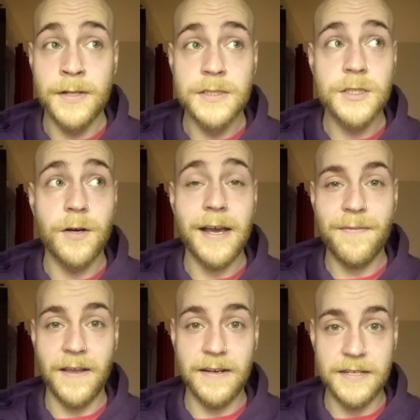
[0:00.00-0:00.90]
So I
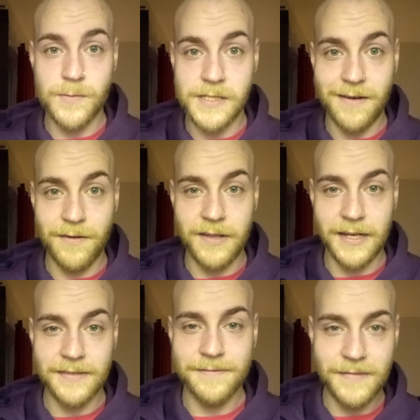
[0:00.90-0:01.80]
think this was
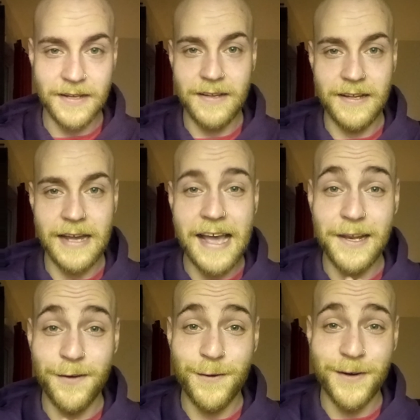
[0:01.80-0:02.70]
everything. I
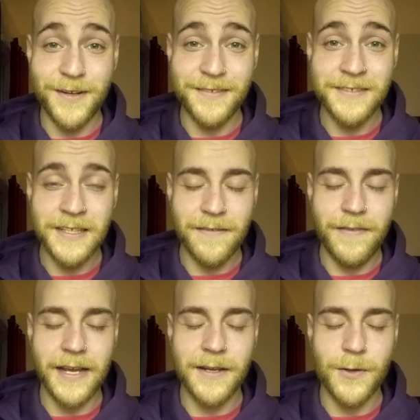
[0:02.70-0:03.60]
love you all.
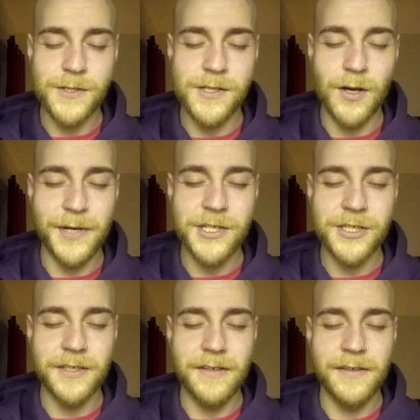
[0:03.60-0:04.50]
Thank you so
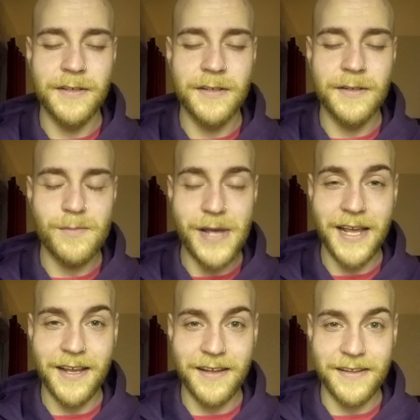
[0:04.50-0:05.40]
much.
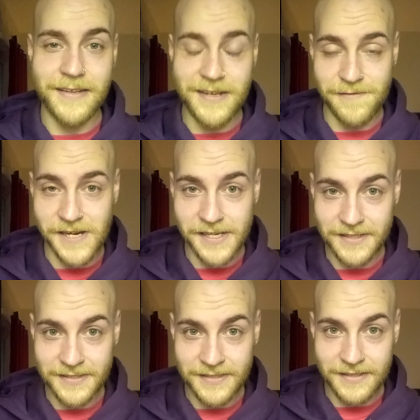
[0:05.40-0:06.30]
May the
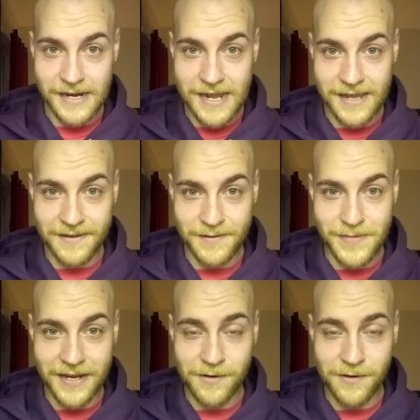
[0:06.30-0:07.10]
Divine and may